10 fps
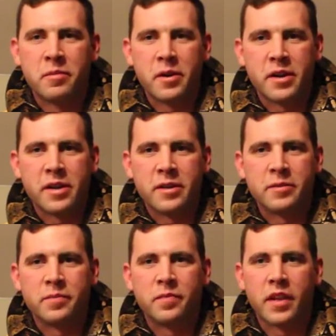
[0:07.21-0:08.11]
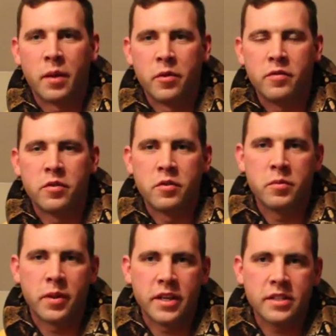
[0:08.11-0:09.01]
But I moved to a
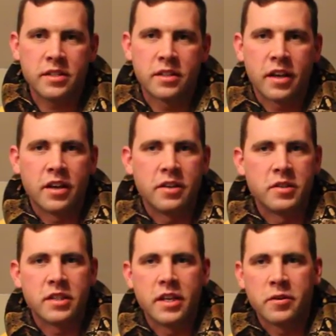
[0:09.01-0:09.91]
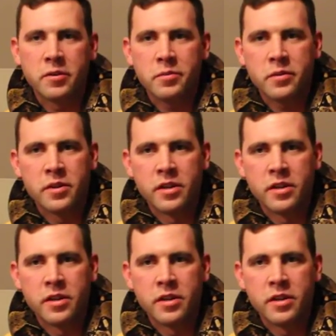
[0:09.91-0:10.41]
new place, got a new snake room.